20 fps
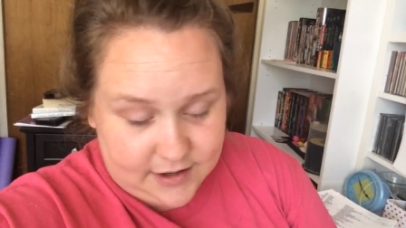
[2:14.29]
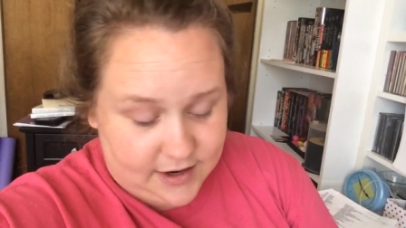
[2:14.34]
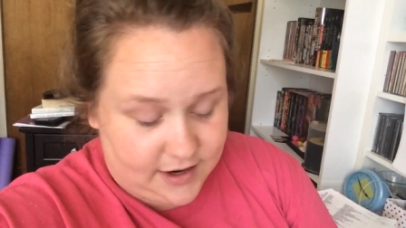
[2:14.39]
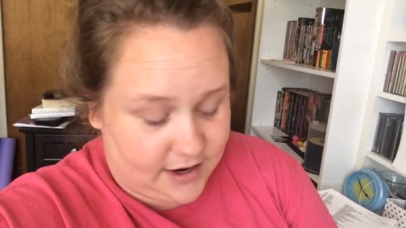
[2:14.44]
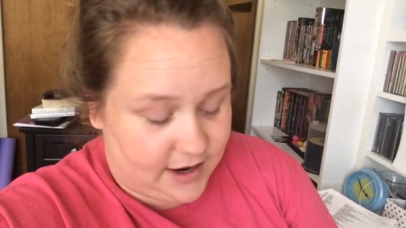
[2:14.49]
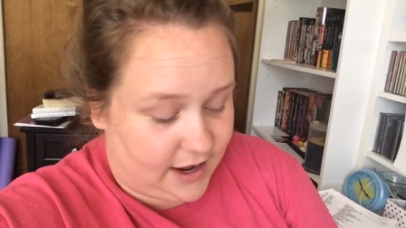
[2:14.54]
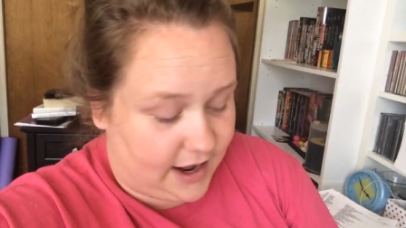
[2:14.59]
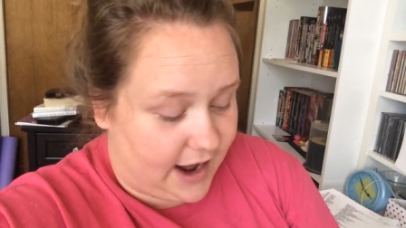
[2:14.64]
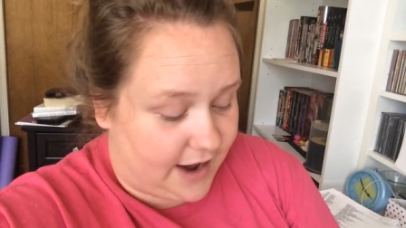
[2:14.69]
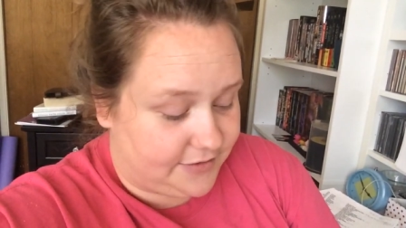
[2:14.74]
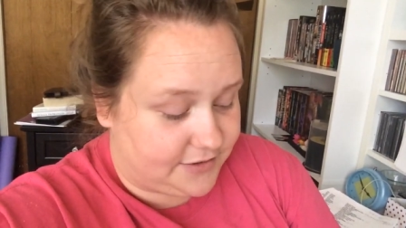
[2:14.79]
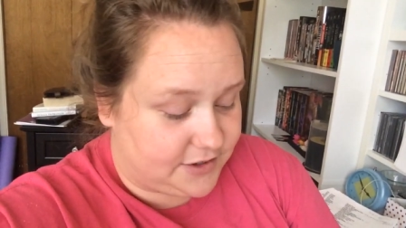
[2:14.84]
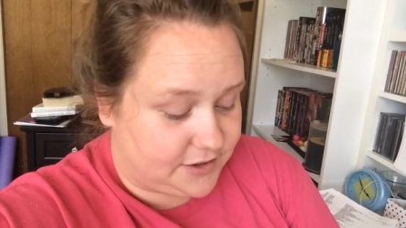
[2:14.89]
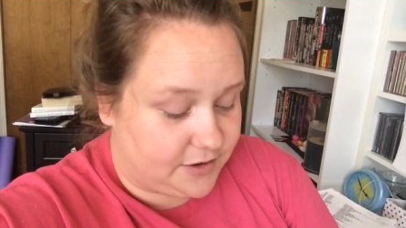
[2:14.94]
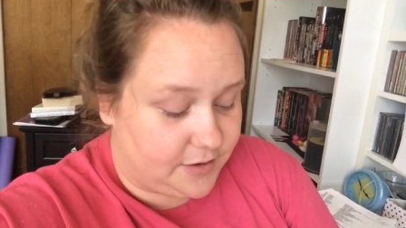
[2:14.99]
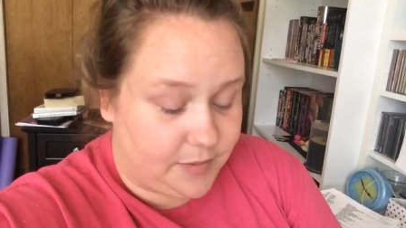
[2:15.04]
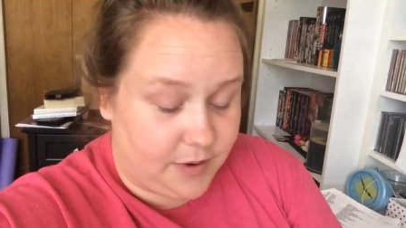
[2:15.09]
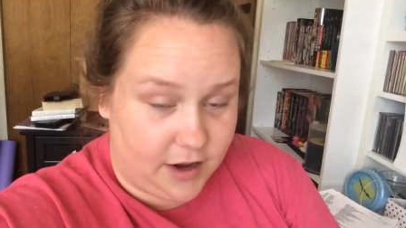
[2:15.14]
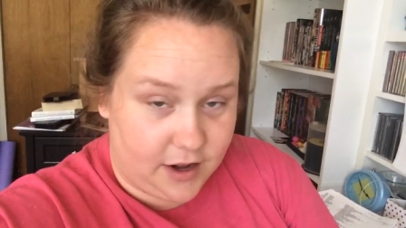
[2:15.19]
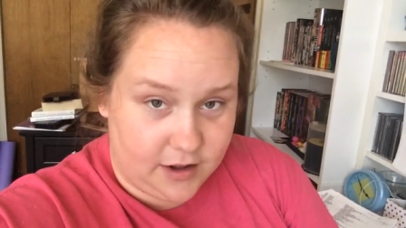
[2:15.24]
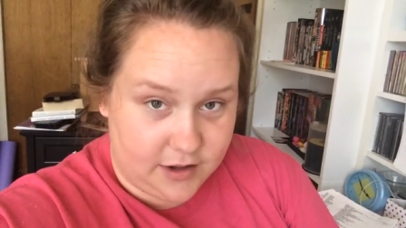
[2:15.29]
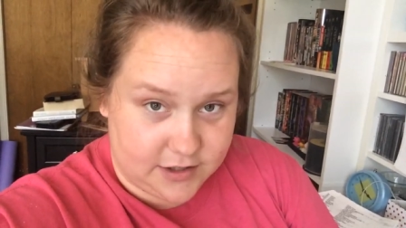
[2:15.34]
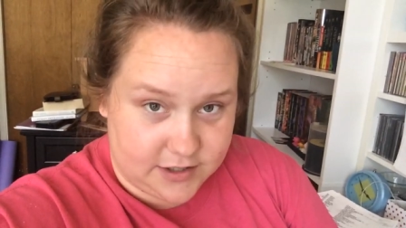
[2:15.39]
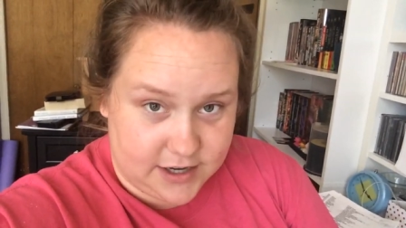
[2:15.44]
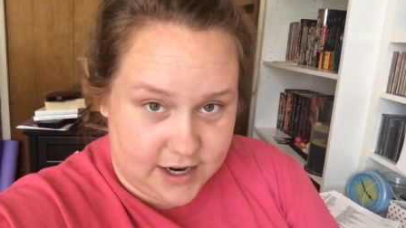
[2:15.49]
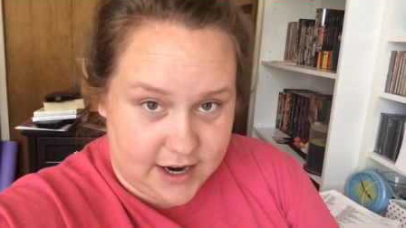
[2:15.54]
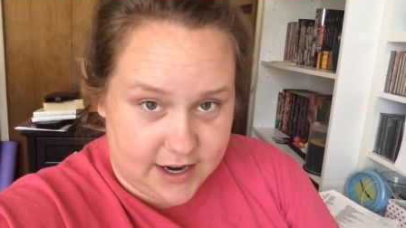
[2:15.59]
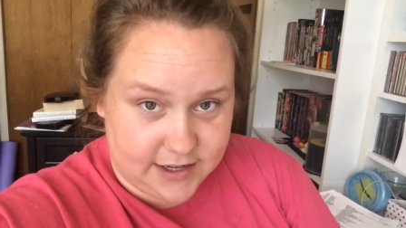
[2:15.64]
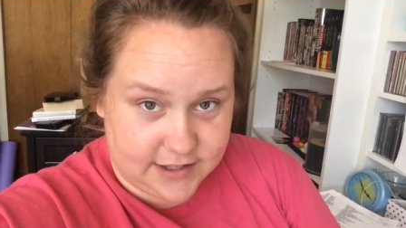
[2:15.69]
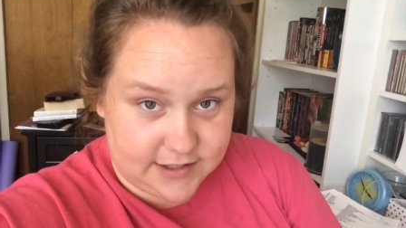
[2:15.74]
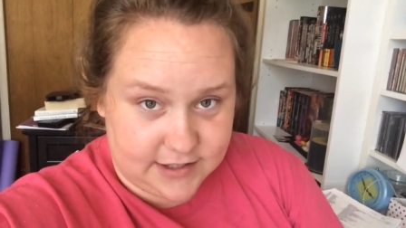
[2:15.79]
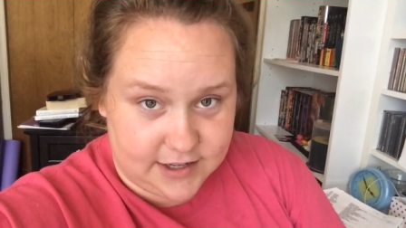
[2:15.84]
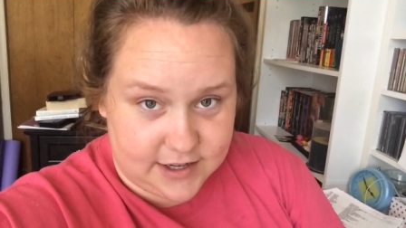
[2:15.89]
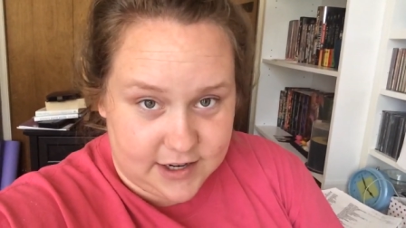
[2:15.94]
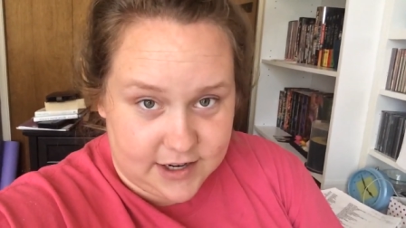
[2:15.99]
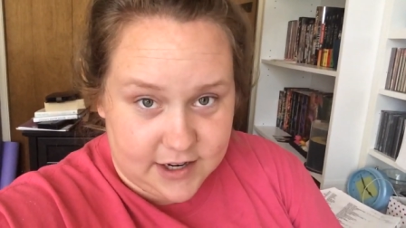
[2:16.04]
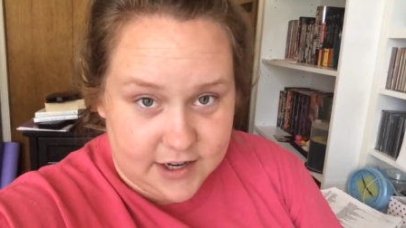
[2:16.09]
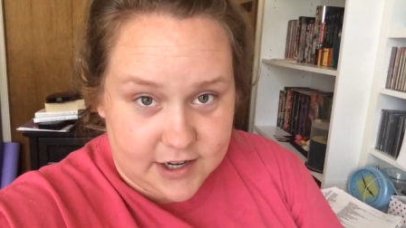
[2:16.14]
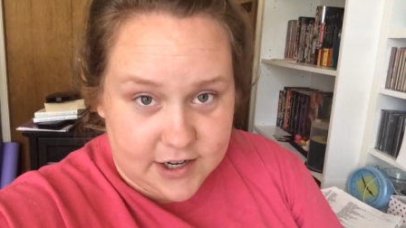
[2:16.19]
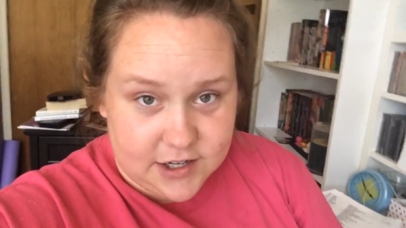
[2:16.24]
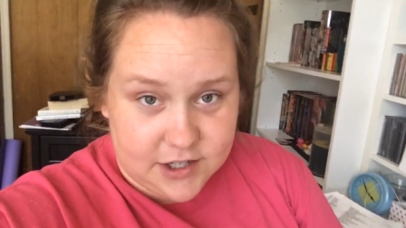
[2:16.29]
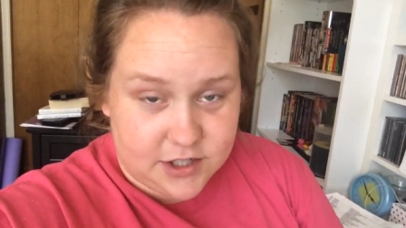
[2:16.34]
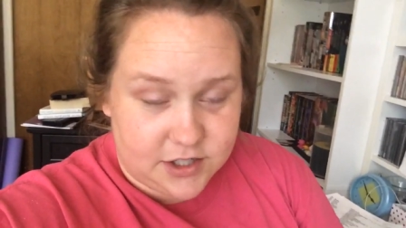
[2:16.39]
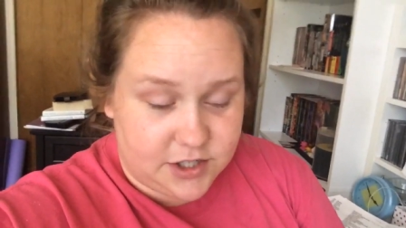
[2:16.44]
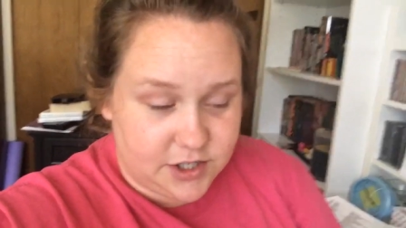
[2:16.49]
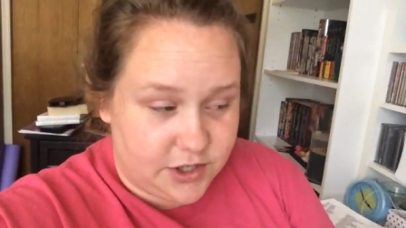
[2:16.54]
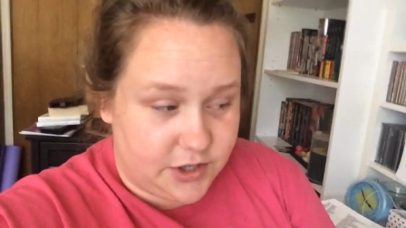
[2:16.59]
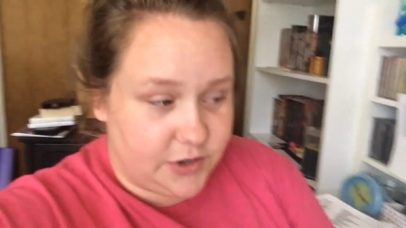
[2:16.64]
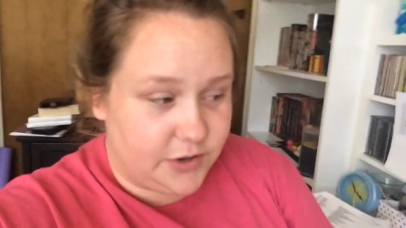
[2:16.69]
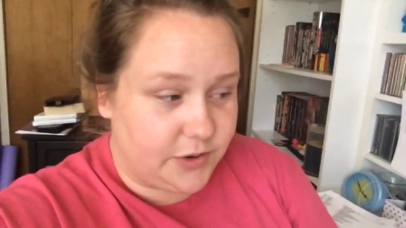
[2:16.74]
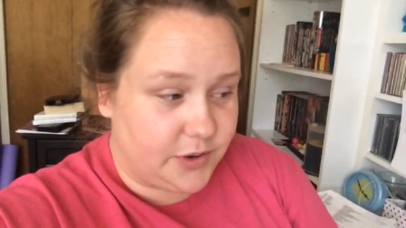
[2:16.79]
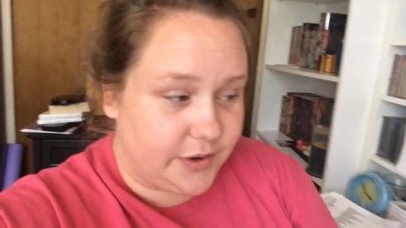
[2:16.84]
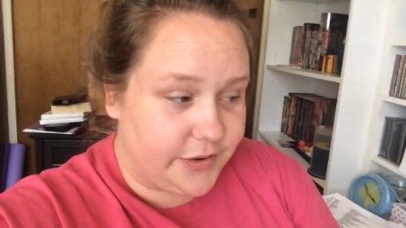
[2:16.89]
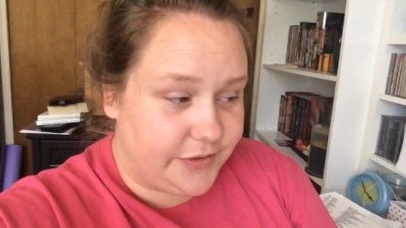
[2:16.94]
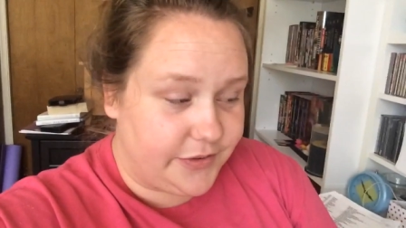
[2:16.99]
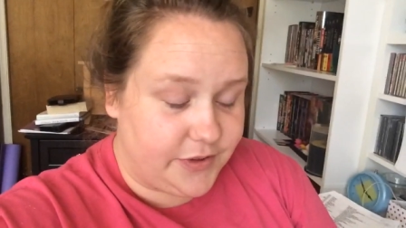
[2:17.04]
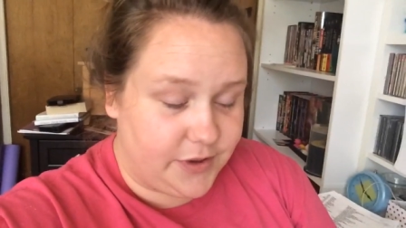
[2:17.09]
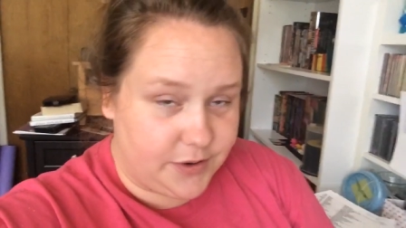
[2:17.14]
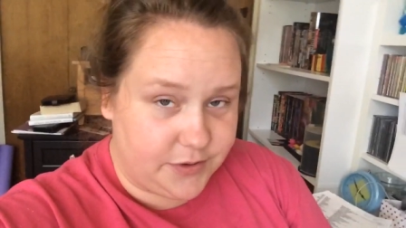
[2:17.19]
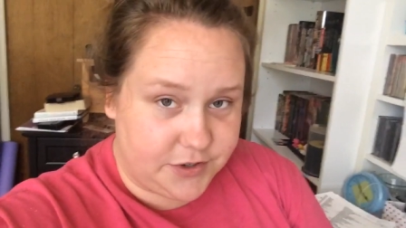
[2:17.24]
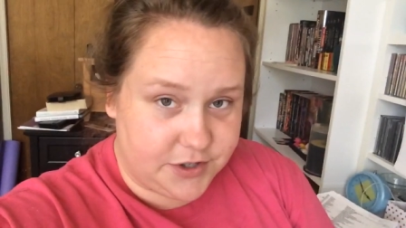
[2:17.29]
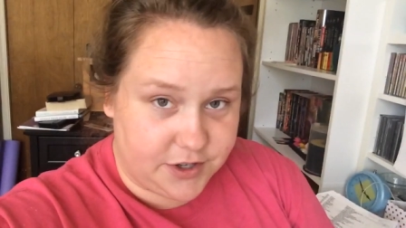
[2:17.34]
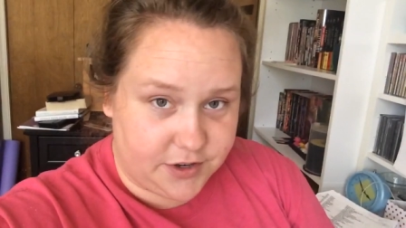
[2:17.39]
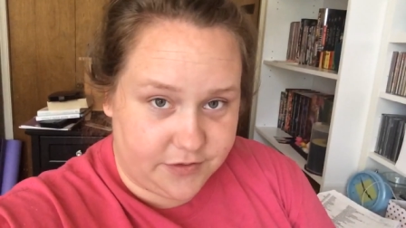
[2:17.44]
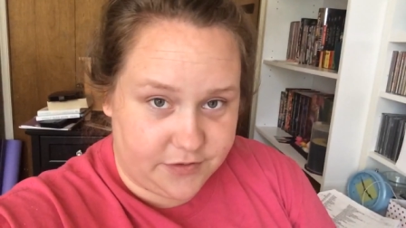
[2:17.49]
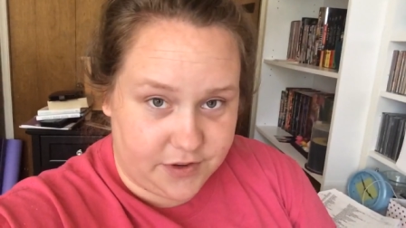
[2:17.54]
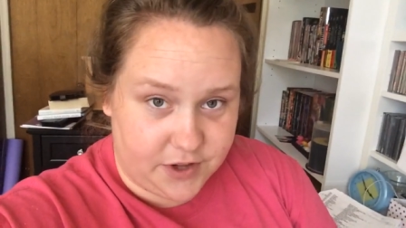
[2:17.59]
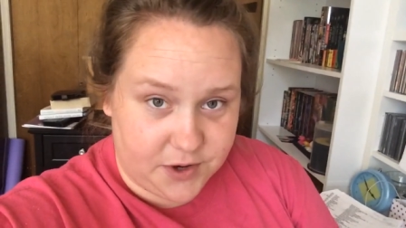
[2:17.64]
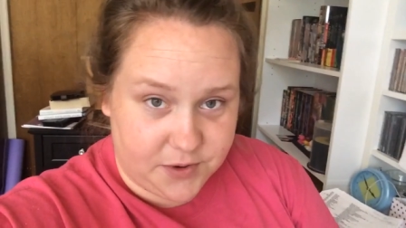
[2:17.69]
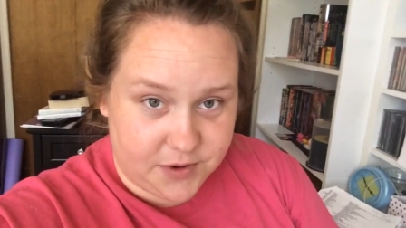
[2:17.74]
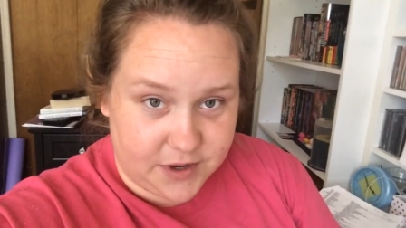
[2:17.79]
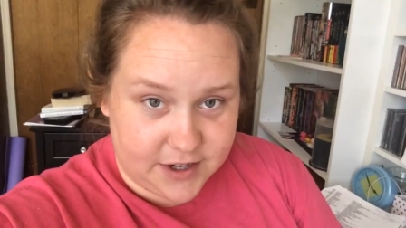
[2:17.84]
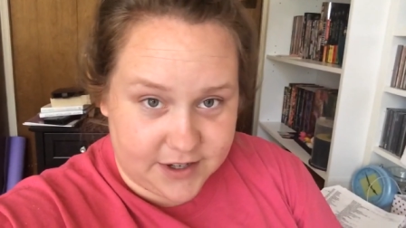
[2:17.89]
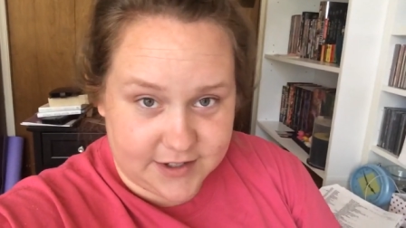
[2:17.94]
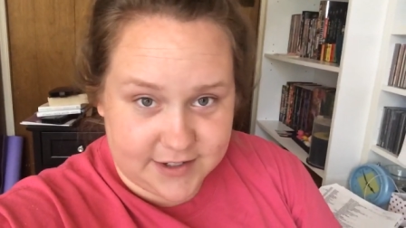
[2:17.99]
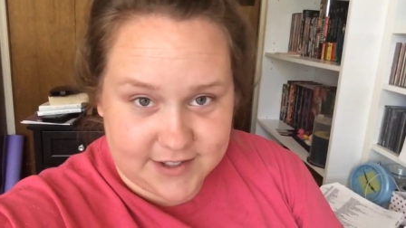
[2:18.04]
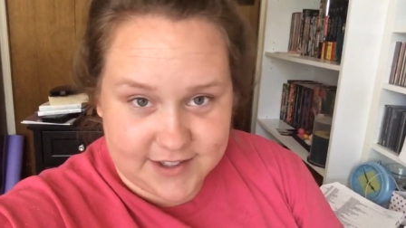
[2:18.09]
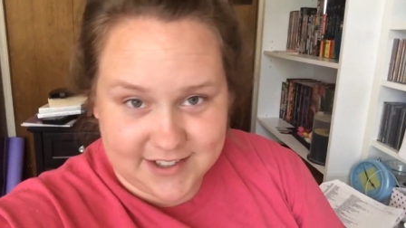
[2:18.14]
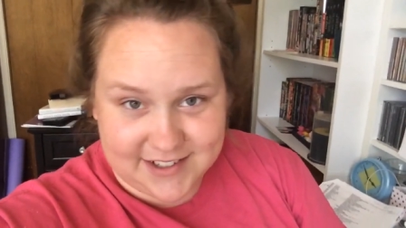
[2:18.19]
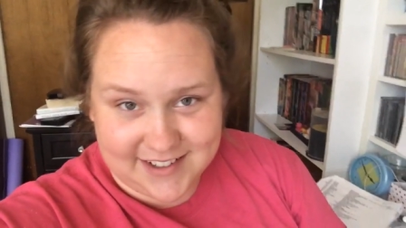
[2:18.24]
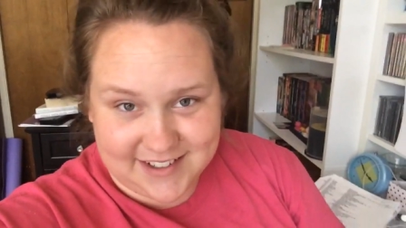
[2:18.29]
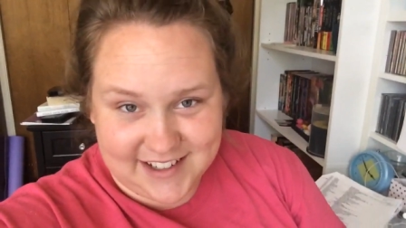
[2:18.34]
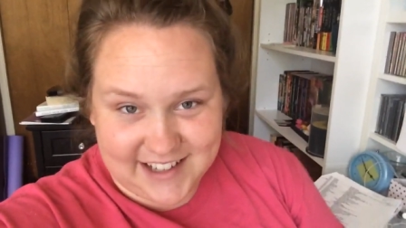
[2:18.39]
and I have to apologize to future viewers.